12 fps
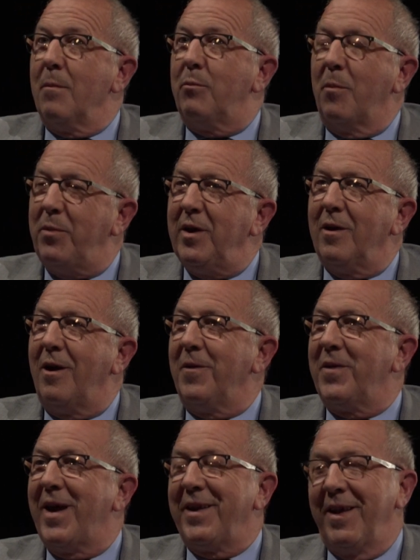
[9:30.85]
But
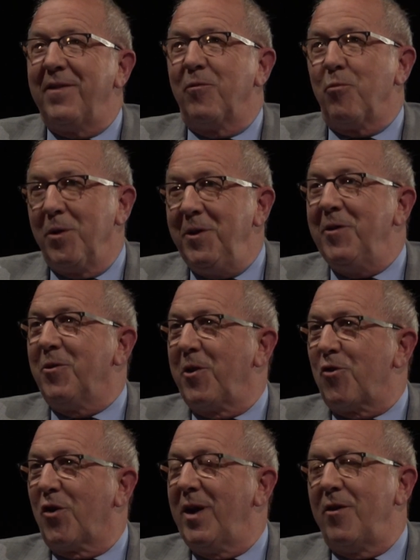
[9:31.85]
beyond that, it's really going
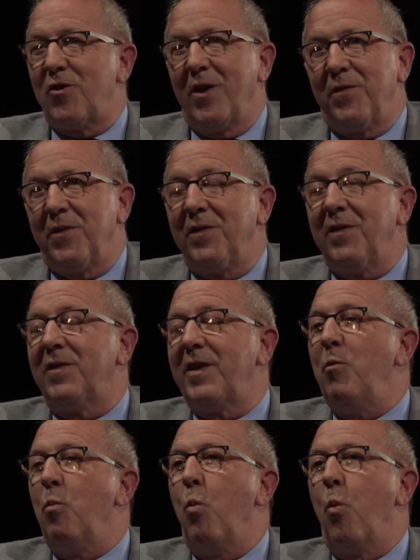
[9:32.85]
to change. This is
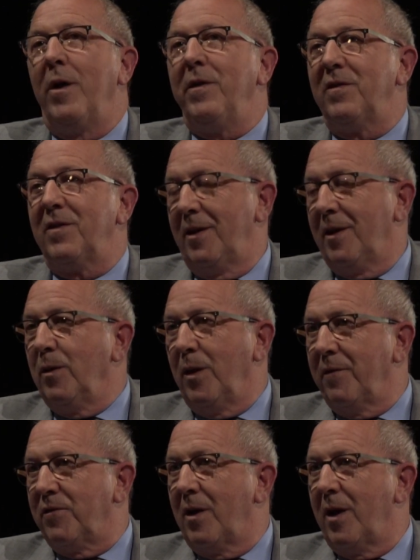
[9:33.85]
a
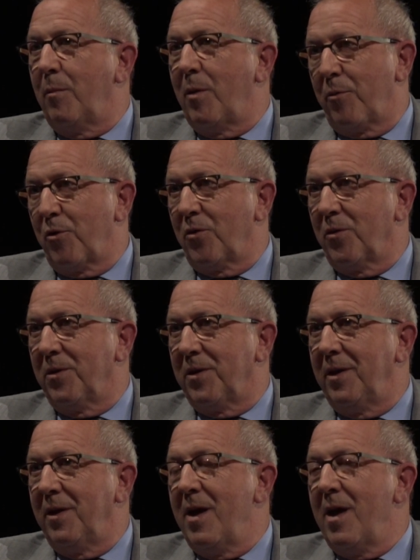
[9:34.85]
once-in-a-lifetime opportunity,